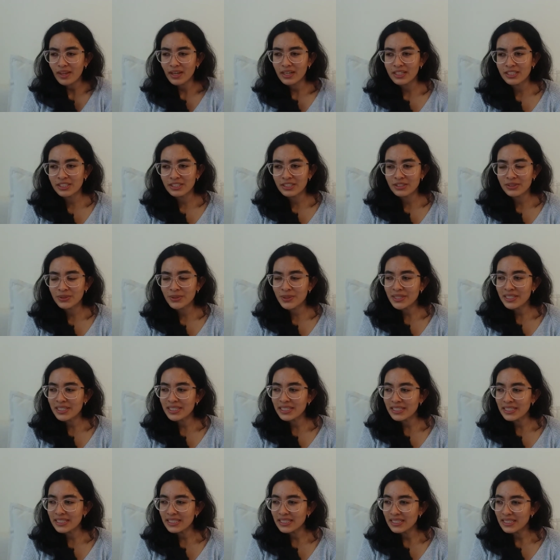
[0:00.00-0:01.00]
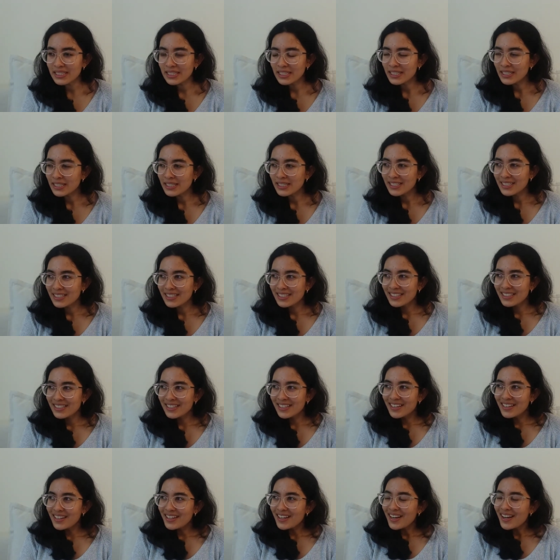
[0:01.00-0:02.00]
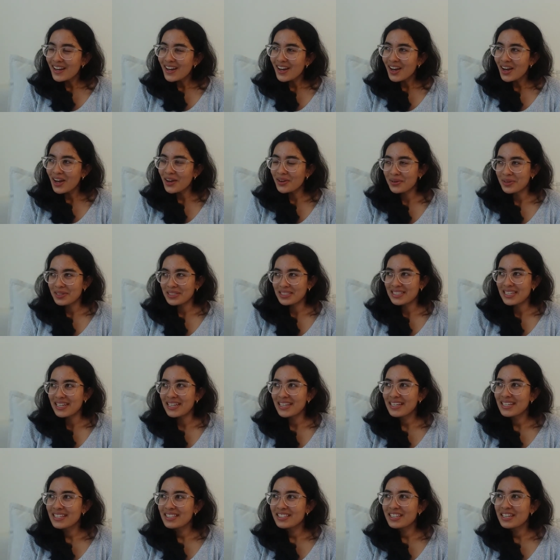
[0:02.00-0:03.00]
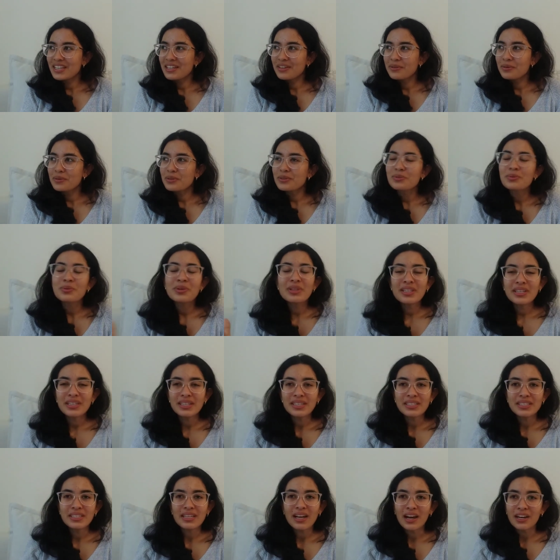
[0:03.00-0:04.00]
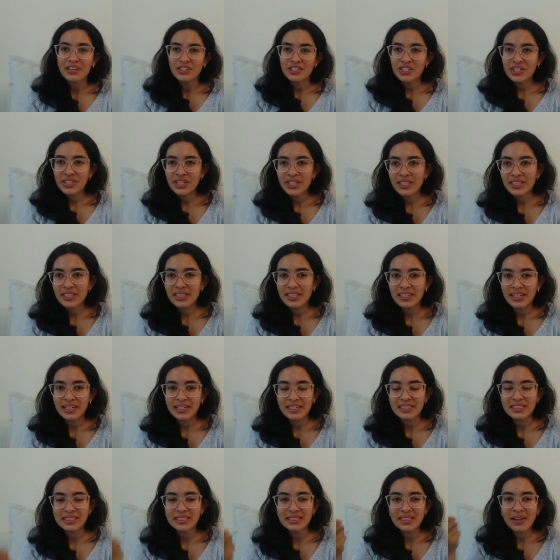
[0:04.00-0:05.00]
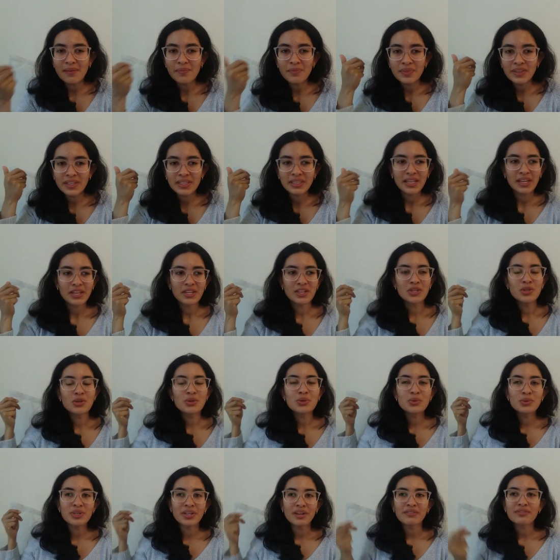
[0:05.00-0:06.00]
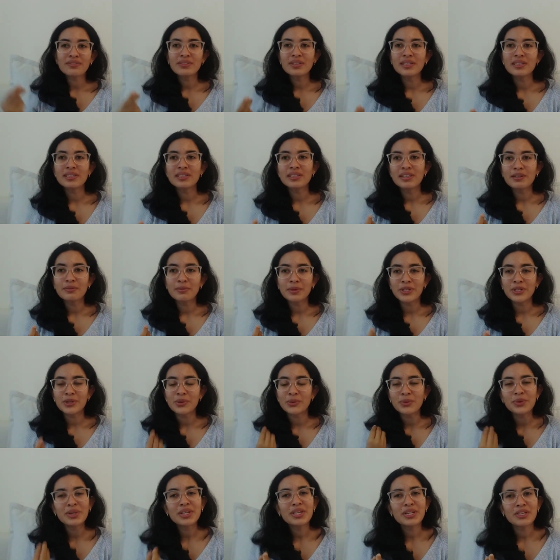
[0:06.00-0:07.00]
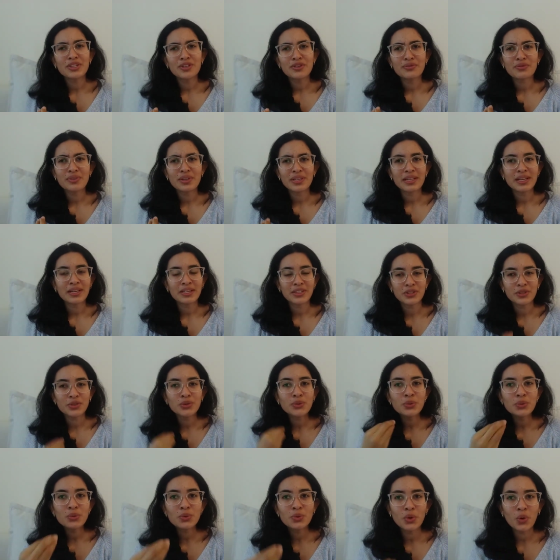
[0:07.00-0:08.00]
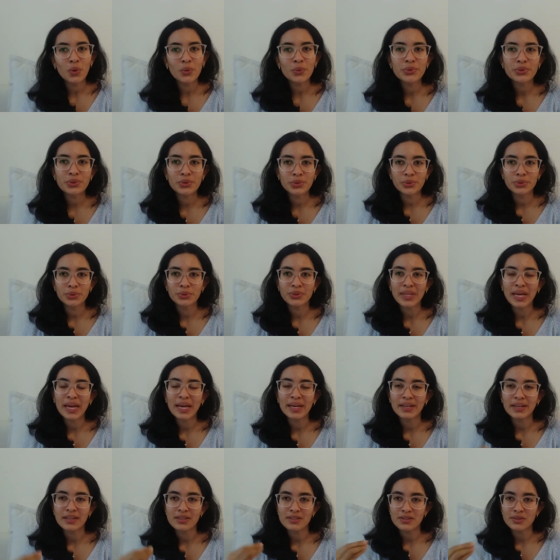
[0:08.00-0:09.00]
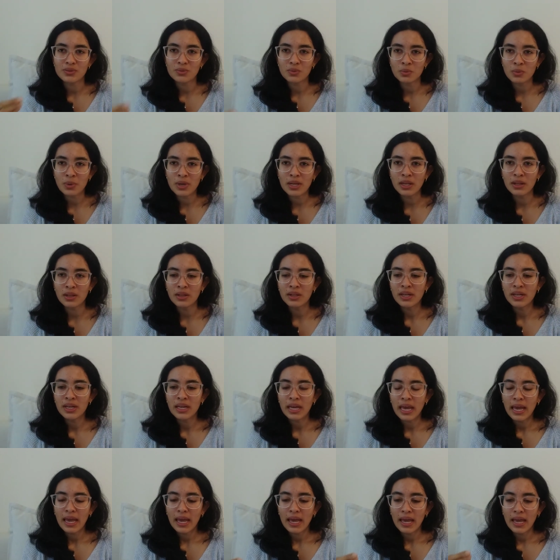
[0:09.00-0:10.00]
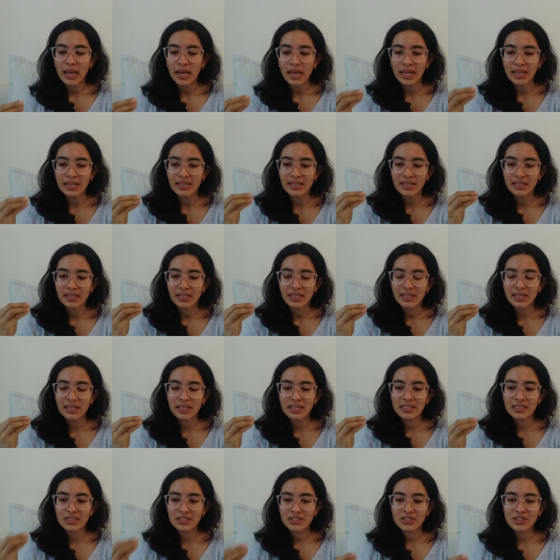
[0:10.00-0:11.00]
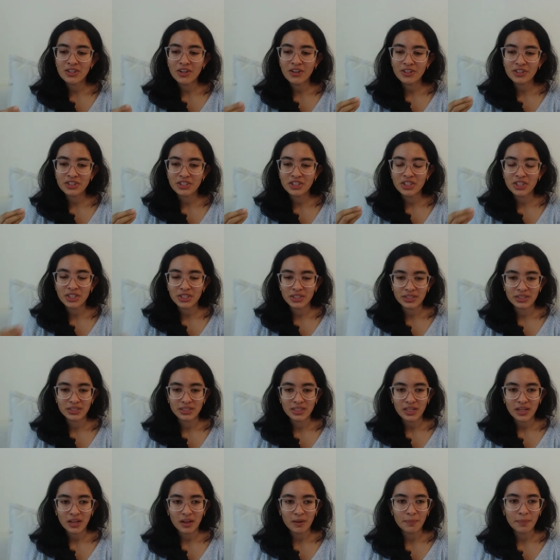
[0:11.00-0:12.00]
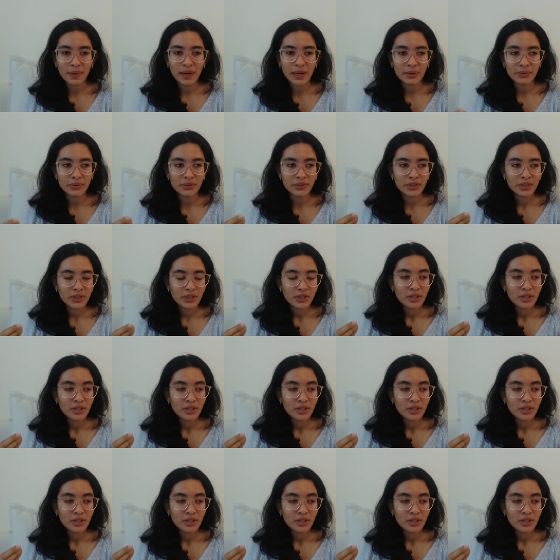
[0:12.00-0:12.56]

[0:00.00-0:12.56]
it's really, how do I say it? It was really touching. Like, it's something that you definitely, when you read it, you feel like you go through that as well. And it's not just about